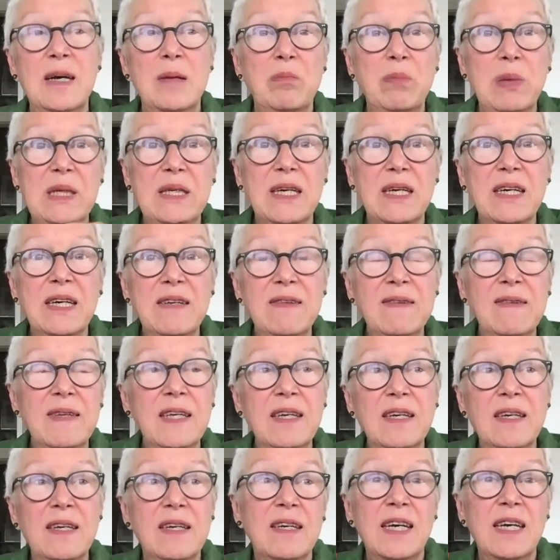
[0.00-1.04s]
But I
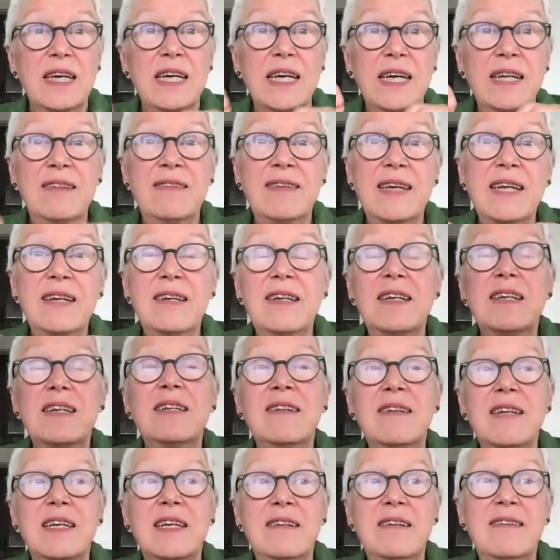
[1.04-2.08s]
think, and then
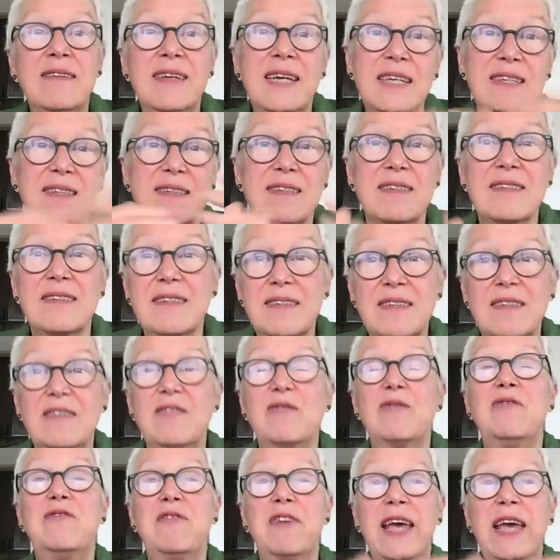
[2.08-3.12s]
in that
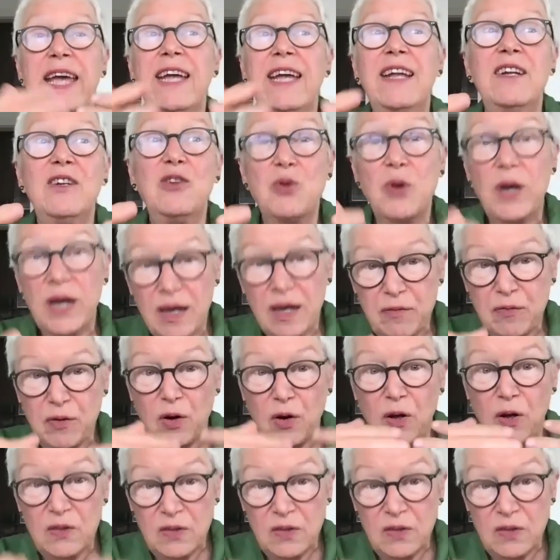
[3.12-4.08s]
vein, you have all